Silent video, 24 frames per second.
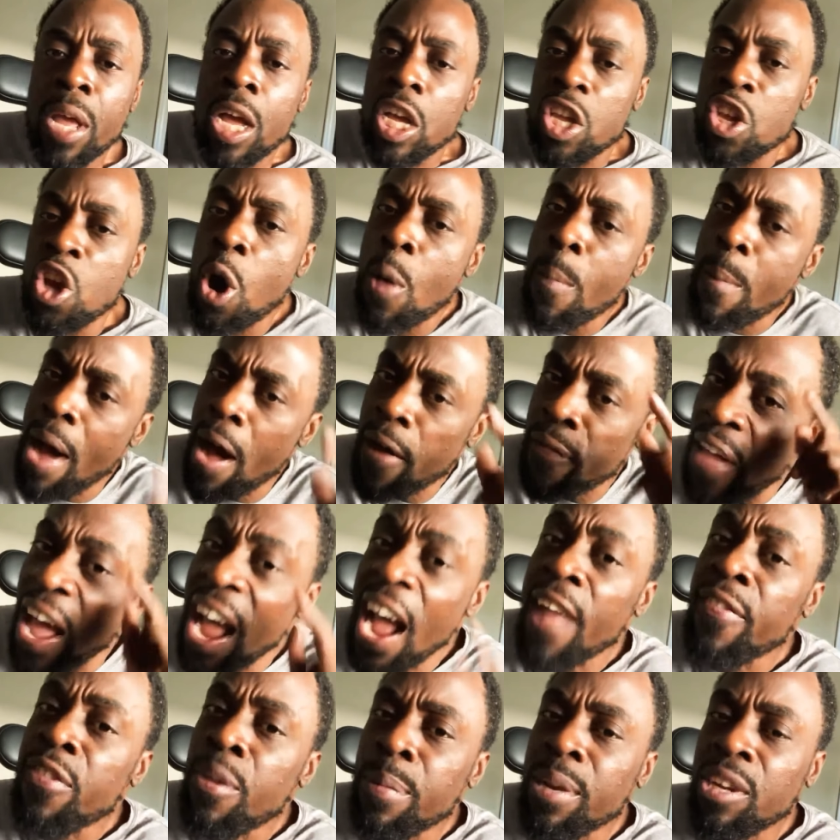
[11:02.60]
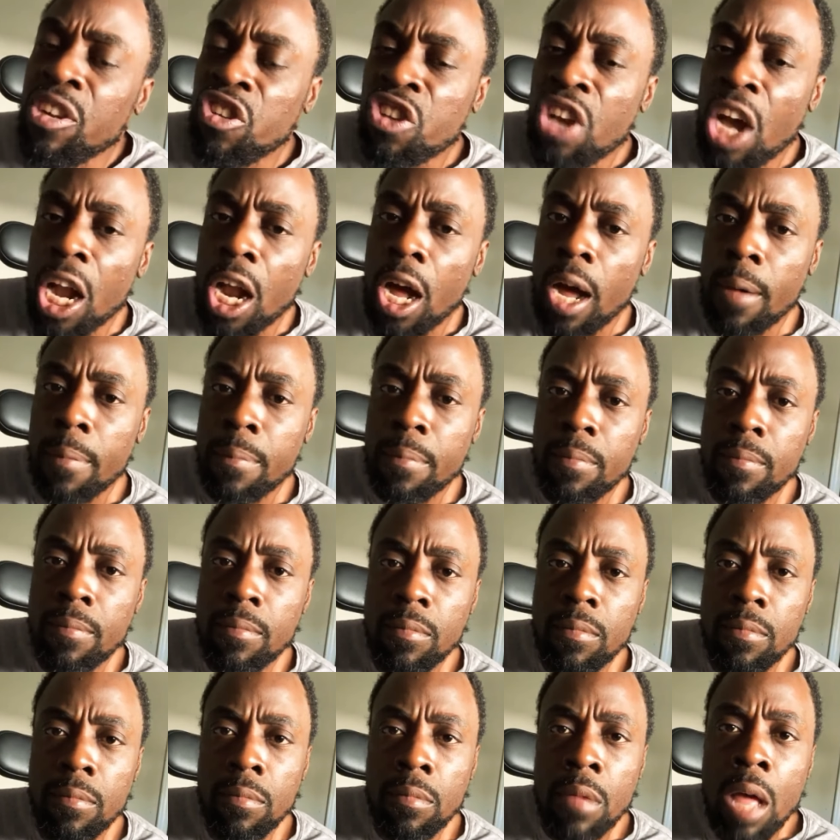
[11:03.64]
Your mouth had to be shut up
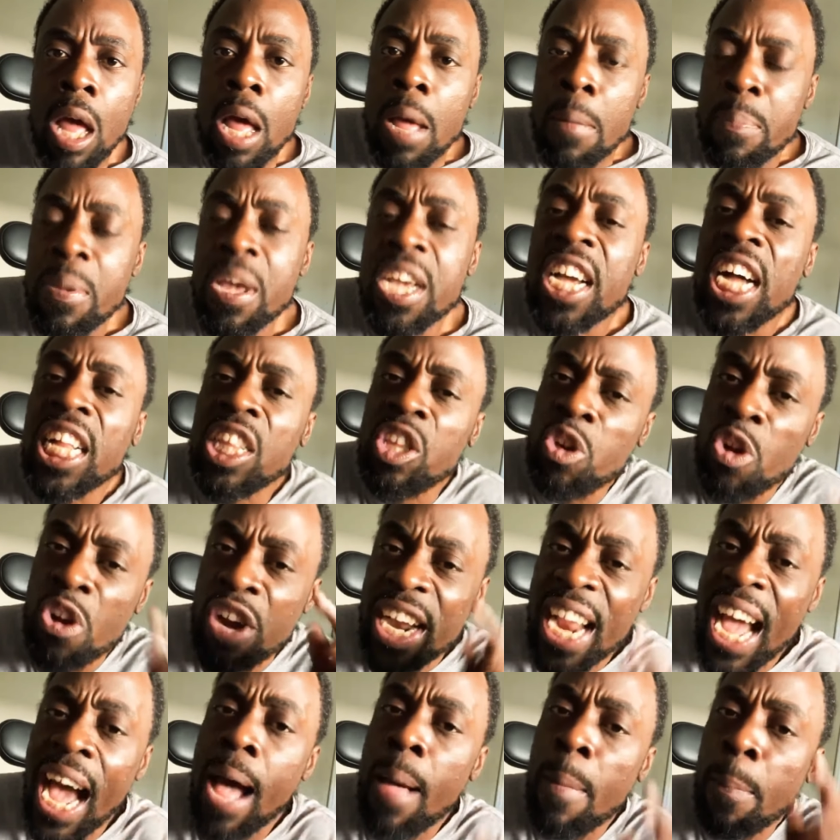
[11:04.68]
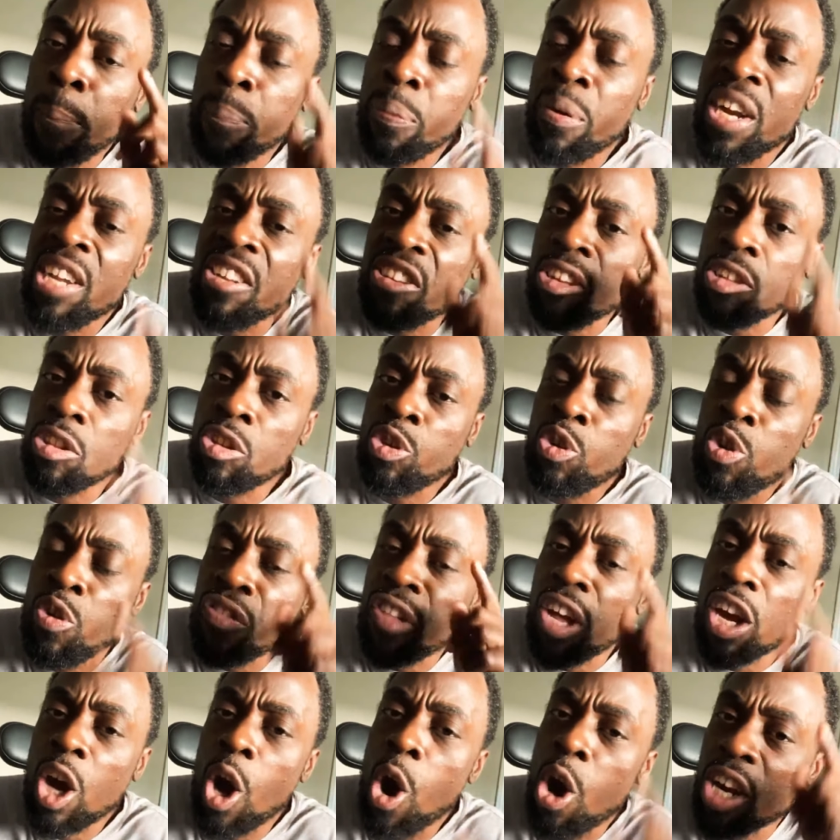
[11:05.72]
because you're not preaching truth
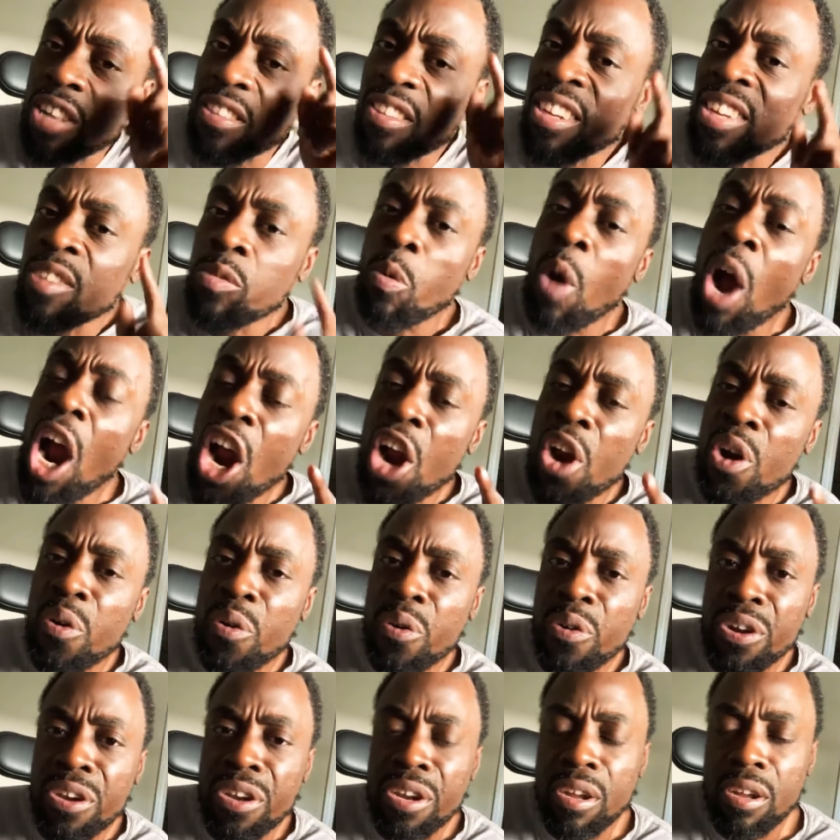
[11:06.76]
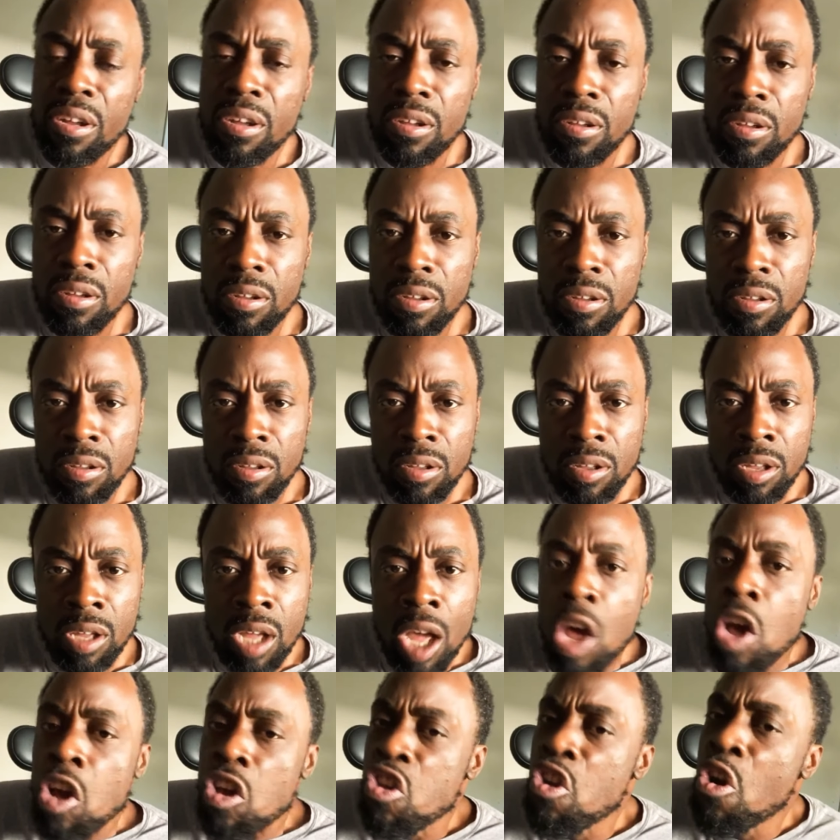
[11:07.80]
according to his word.
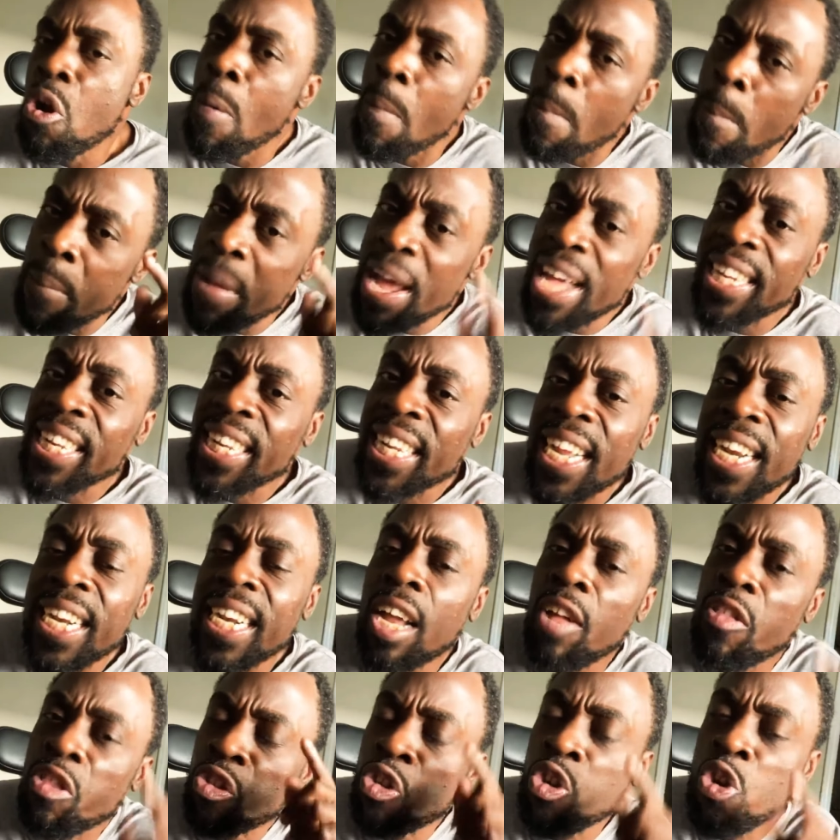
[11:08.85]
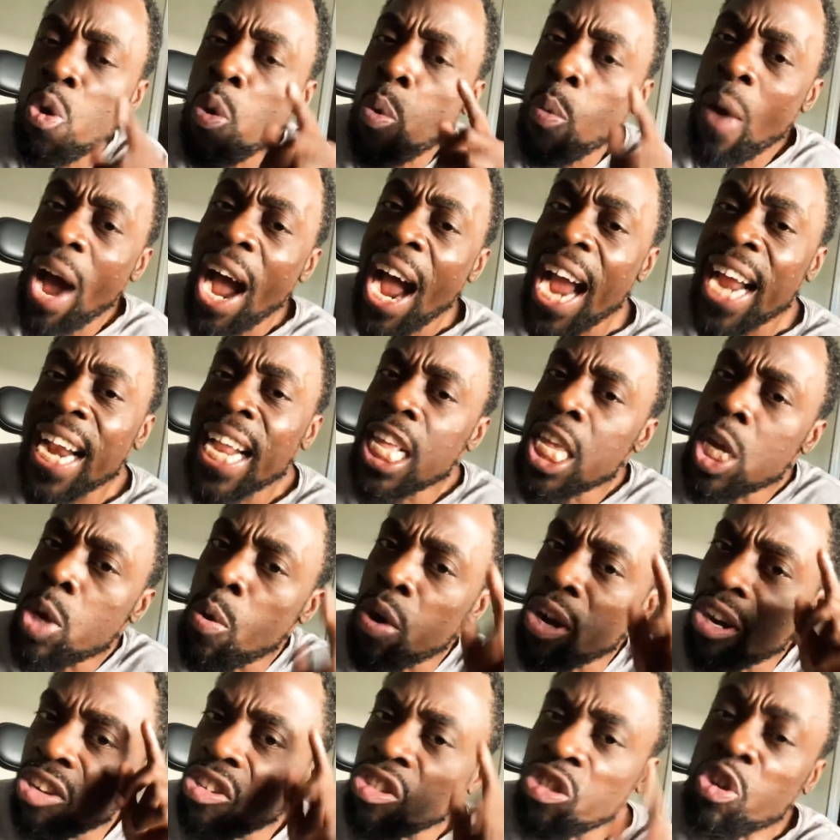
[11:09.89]
You're missing the two wine and you will
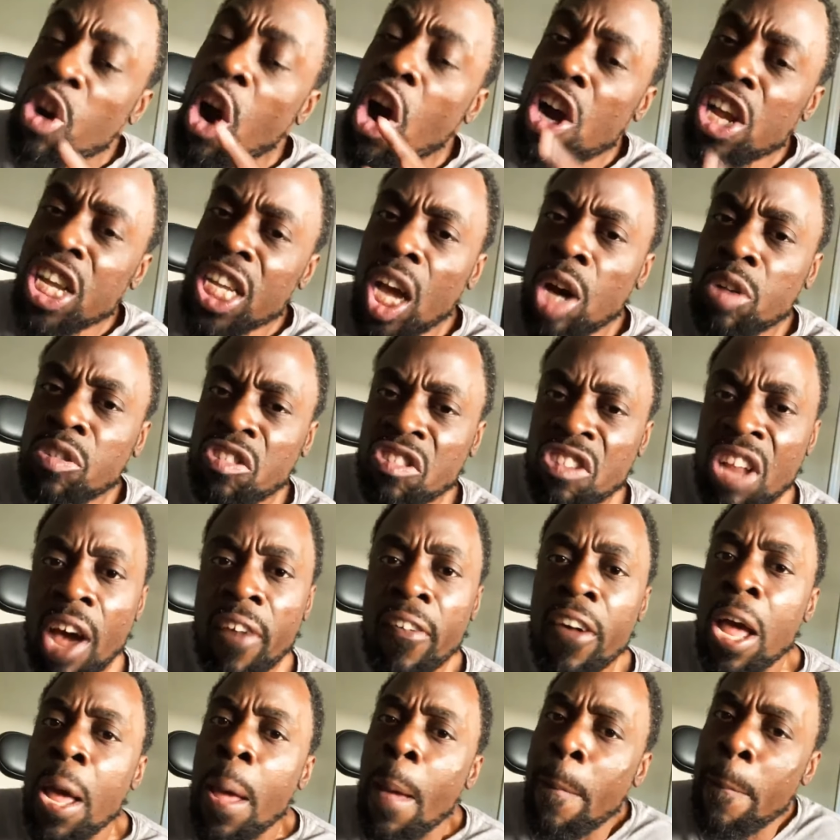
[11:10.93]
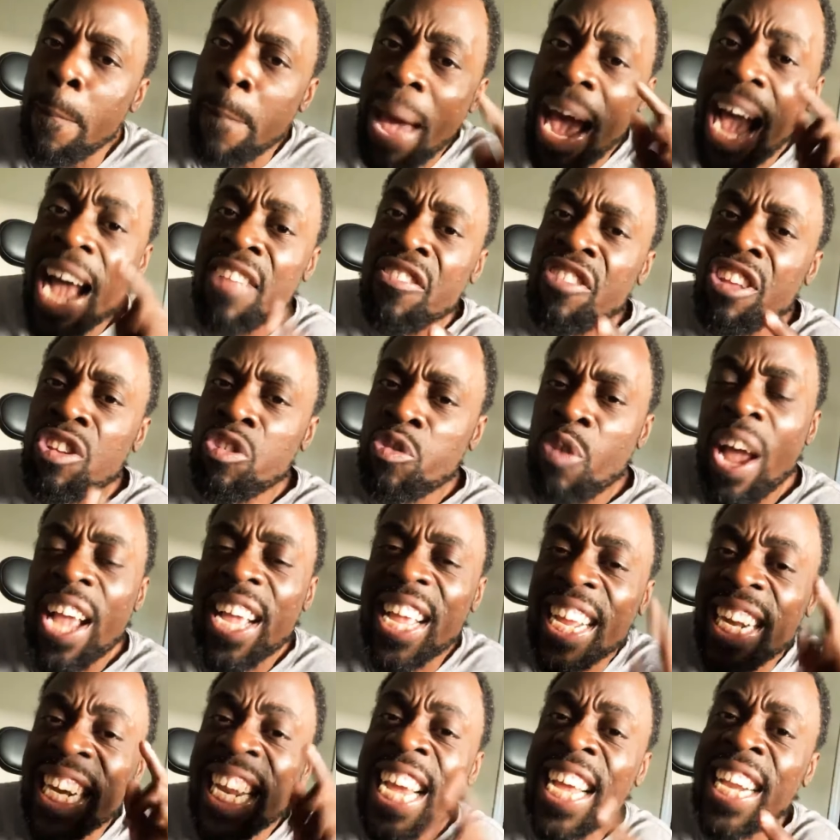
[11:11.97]
destroy yourself. Imagine
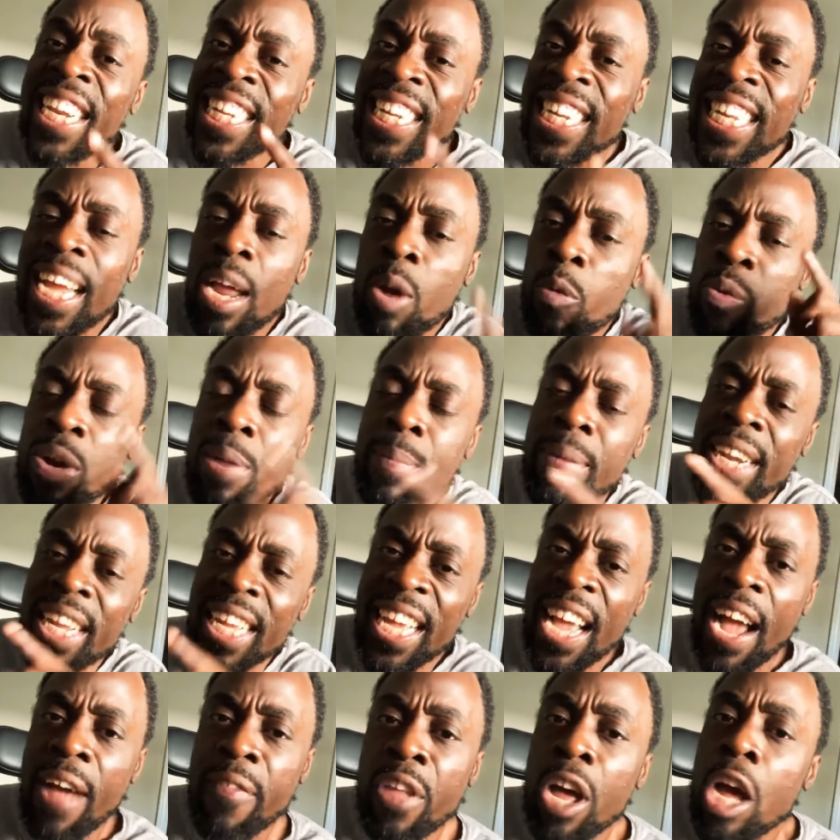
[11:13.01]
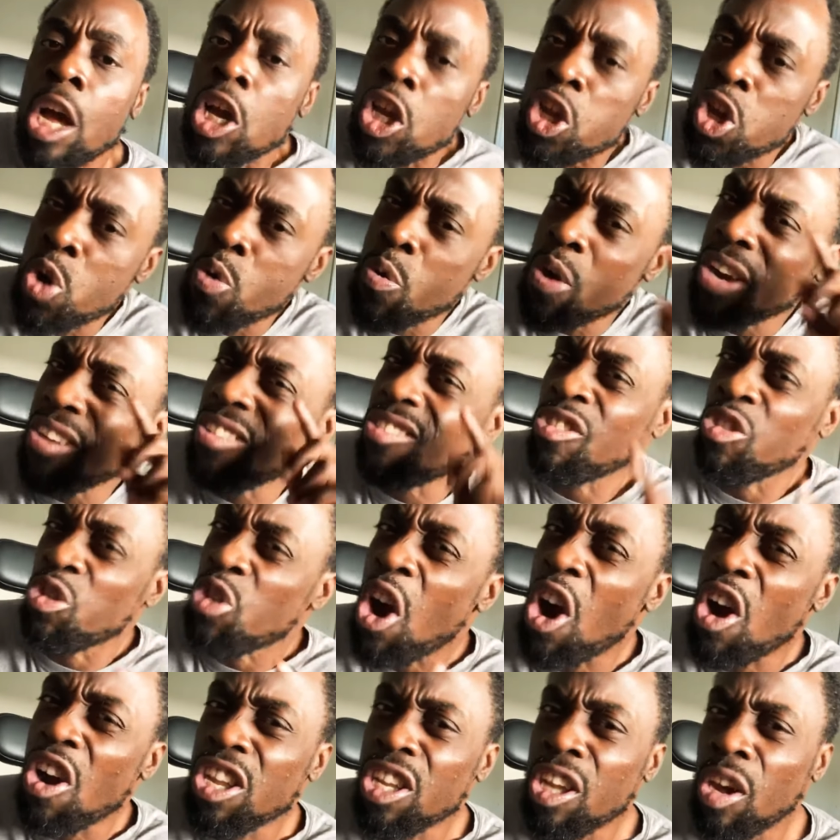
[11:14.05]
drinking Hennessy and Remy together. You will
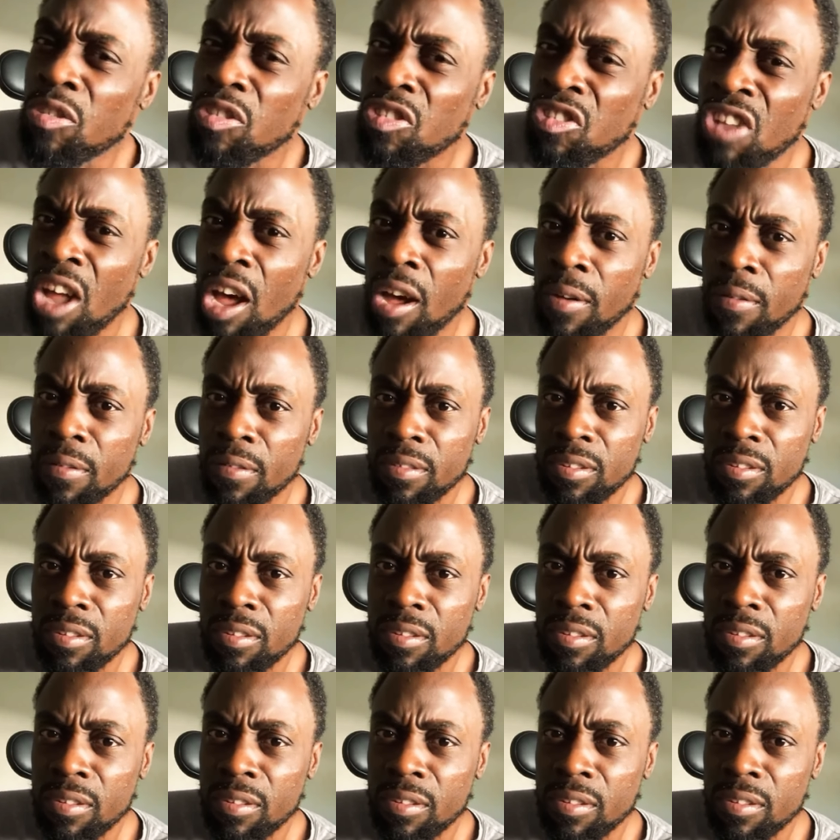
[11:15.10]
destroy yourself.